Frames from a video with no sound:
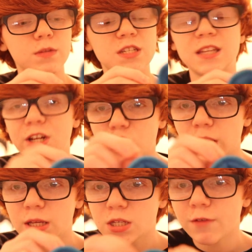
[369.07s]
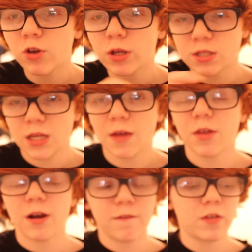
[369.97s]
stitching and stuff. You can see
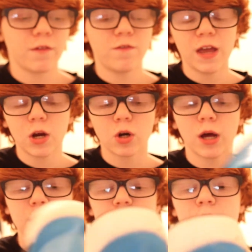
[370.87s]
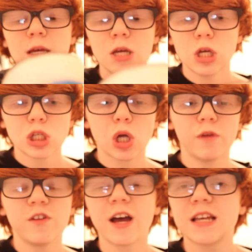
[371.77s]
if they're fake or not.
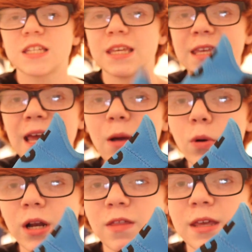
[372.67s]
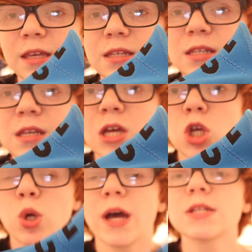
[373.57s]
So if you guys get one of these,
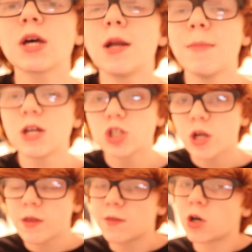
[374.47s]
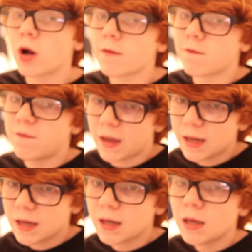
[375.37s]
you guys gotta make sure that they're not
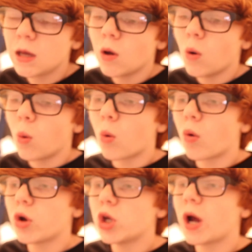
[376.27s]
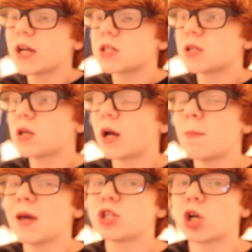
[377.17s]
fake, or you guys gotta
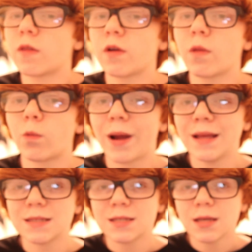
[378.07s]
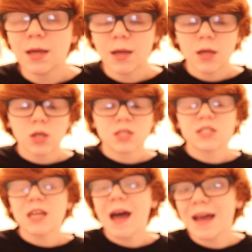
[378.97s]
make sure they're the right
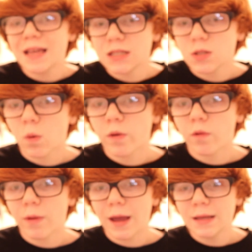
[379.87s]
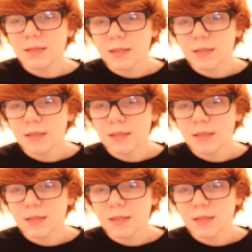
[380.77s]
size or the right